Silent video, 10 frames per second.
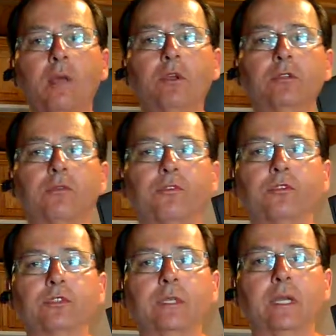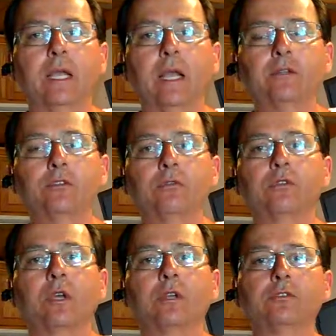But the first thing I had to do
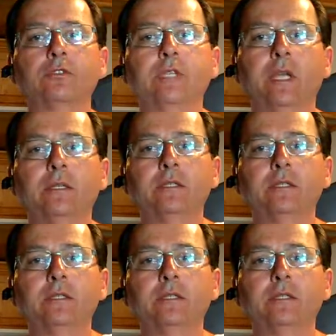was understand